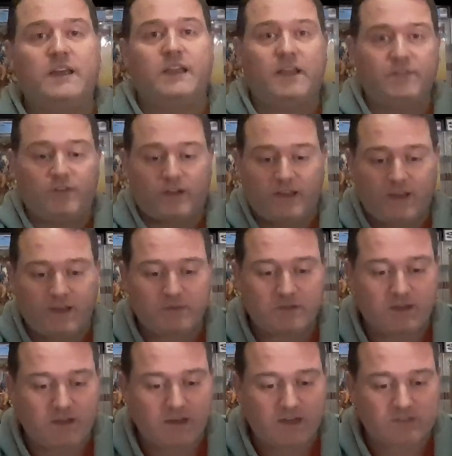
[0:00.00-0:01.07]
if I can get
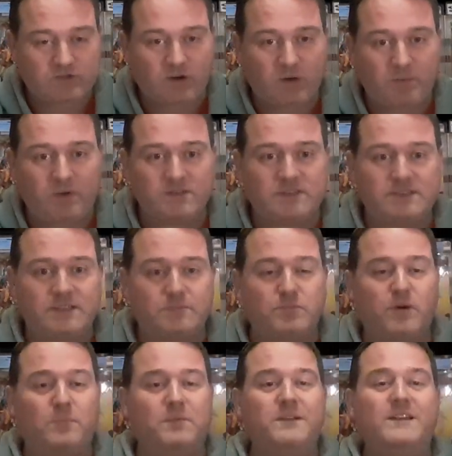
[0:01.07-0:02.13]
the tripod to sit
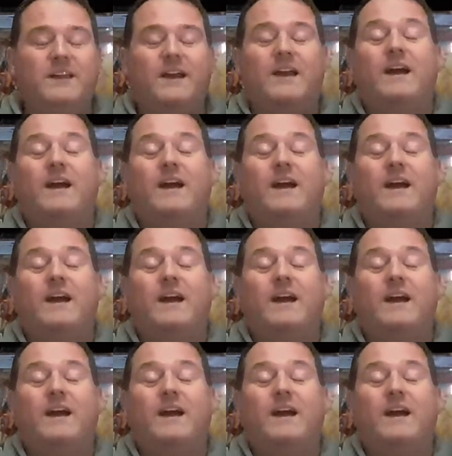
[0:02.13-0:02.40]
properly.